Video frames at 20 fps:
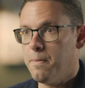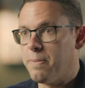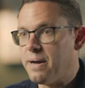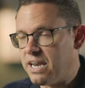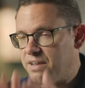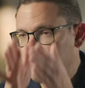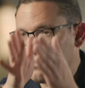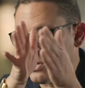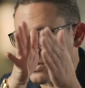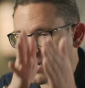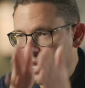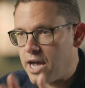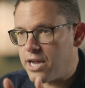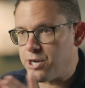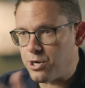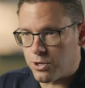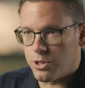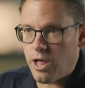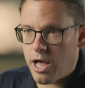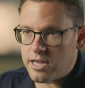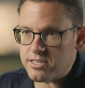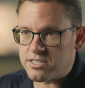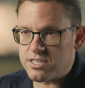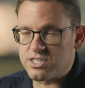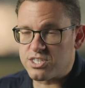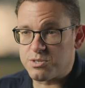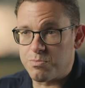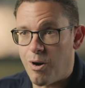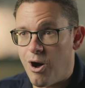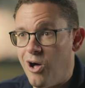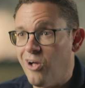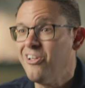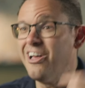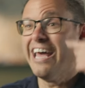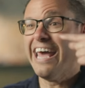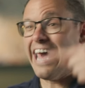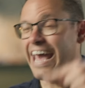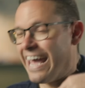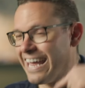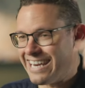But if you cut your losses small
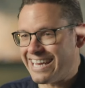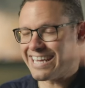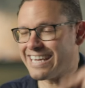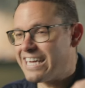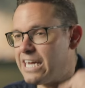and you